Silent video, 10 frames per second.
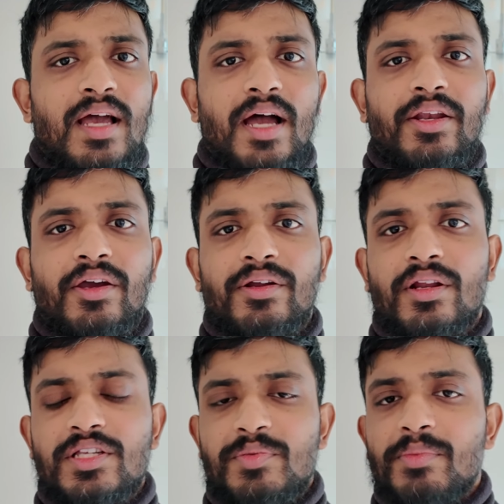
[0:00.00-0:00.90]
I know
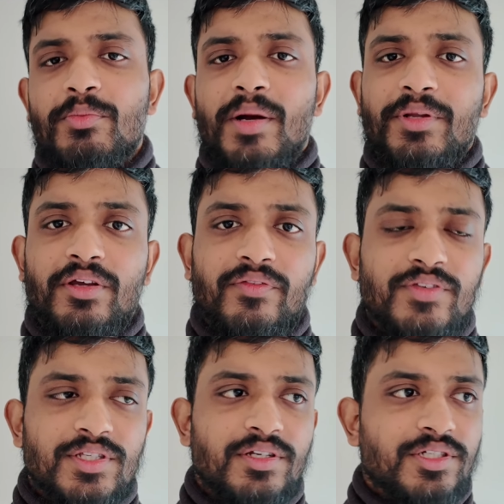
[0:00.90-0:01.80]
loads of people might be looking for
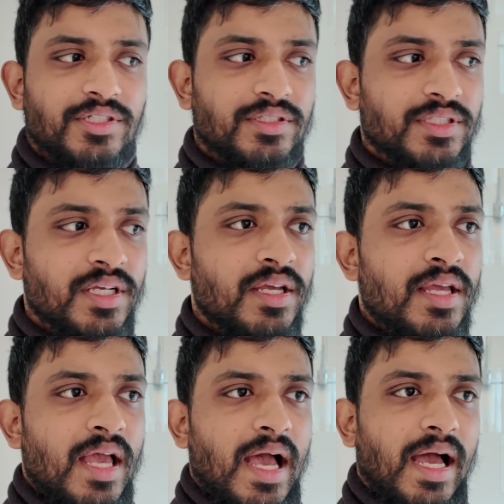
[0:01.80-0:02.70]
solutions,
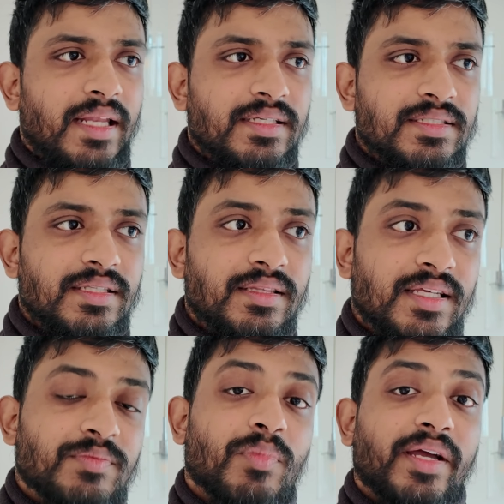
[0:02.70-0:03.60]
and
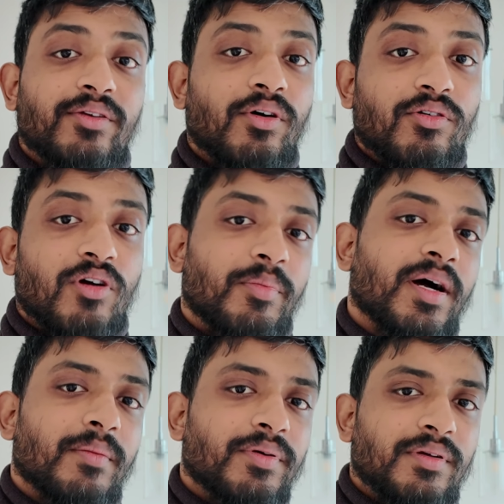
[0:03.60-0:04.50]
this might not crop
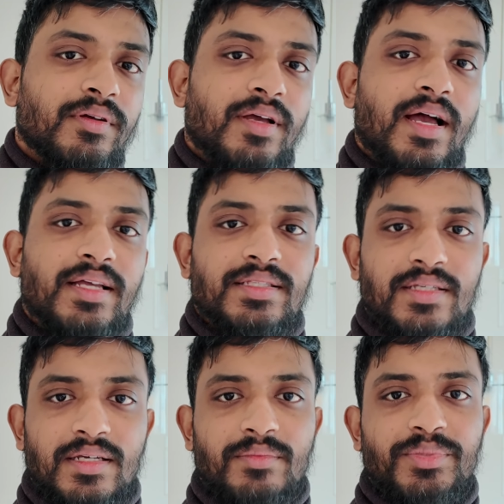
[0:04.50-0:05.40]
up as
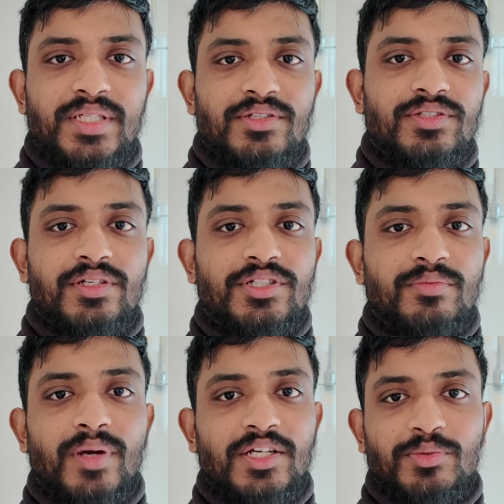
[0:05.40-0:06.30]
a potential
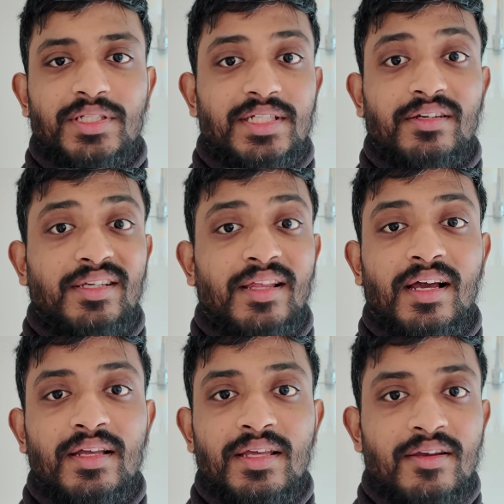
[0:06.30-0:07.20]
solution, but I just want to tell you
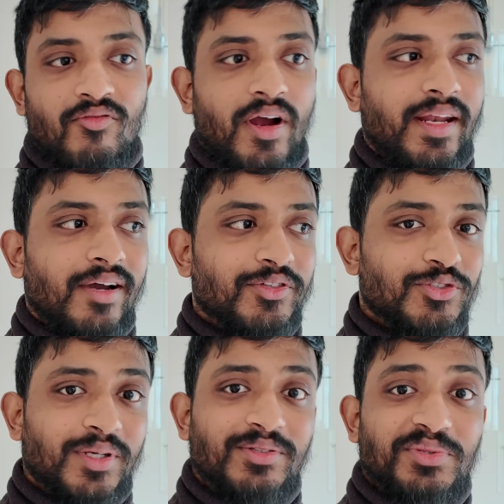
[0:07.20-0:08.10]
that right now in
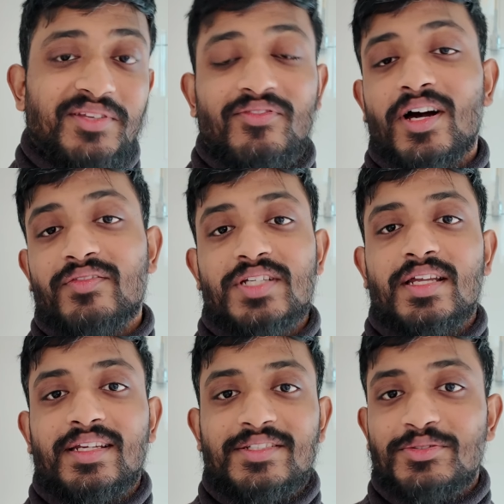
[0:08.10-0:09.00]
2025,
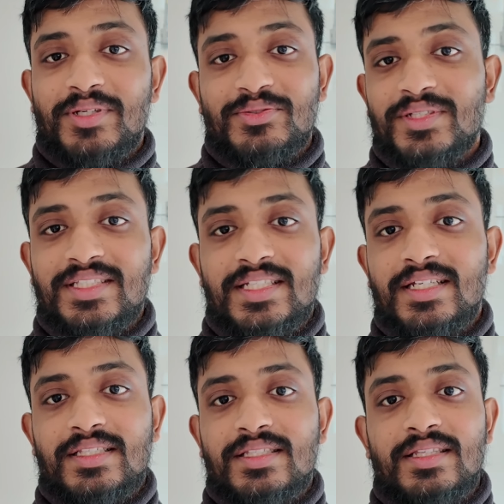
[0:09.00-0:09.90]
turning into
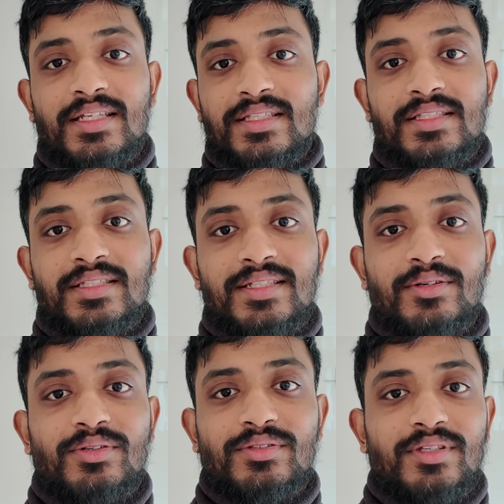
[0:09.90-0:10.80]
2026, this is
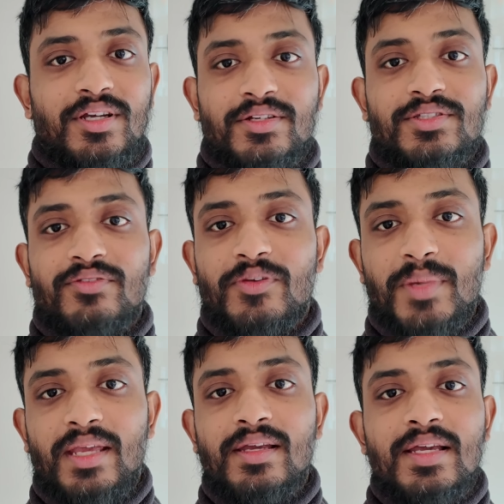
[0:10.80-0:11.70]
still the go-to for
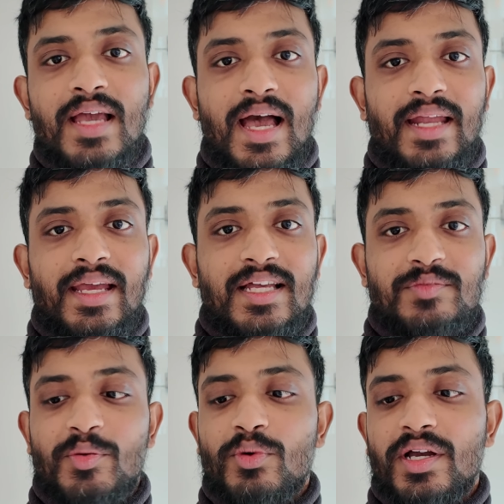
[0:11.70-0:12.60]
me, and it has
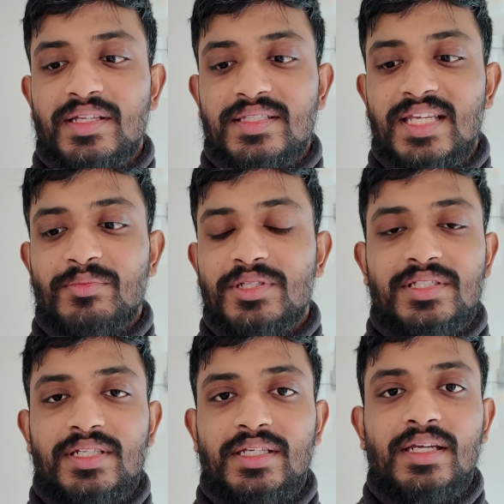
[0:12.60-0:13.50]
been working
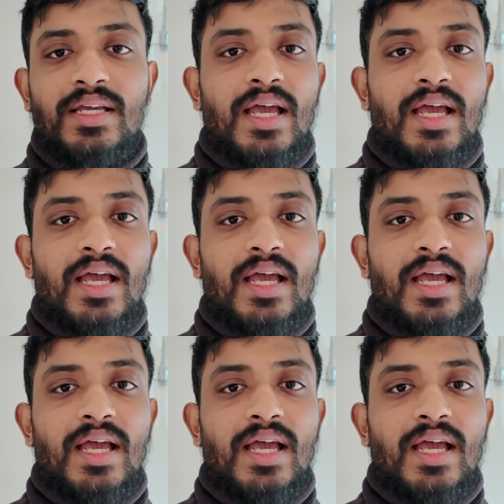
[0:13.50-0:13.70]
seamlessly,